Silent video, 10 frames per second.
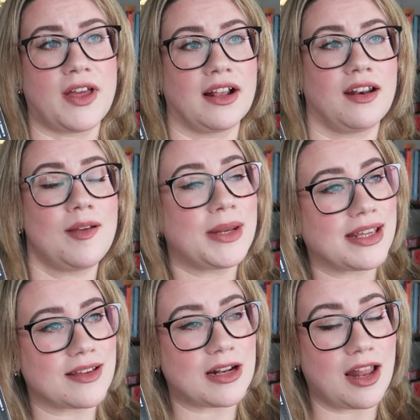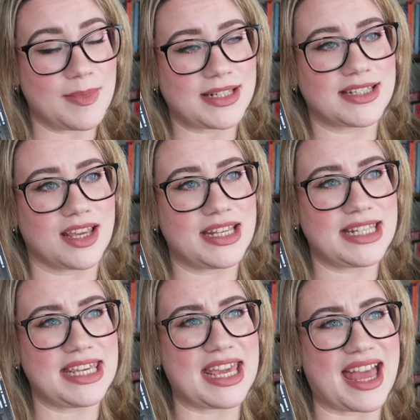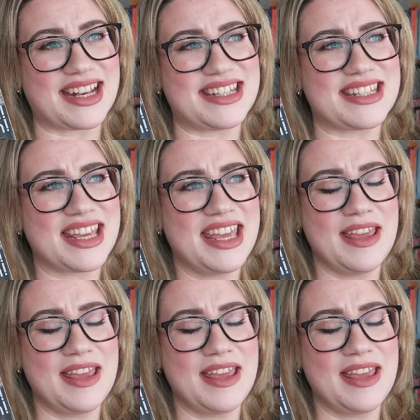and climate anxiety, and